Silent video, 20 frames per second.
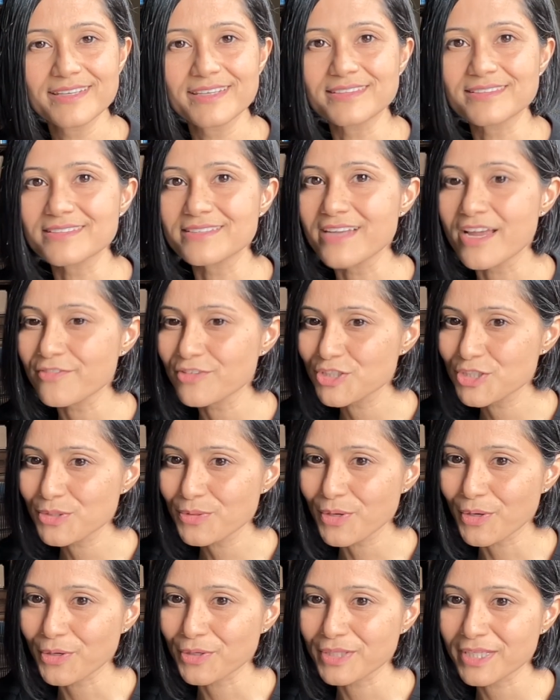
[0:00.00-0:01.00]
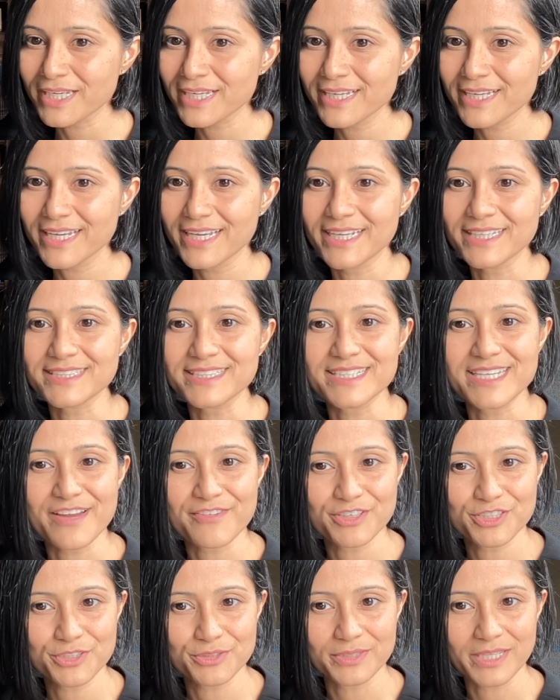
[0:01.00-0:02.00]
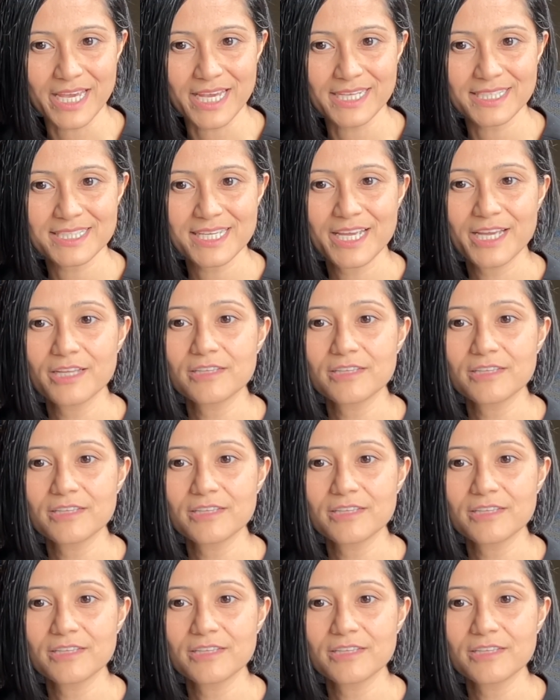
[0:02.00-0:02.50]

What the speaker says: it's never too early, it's never too late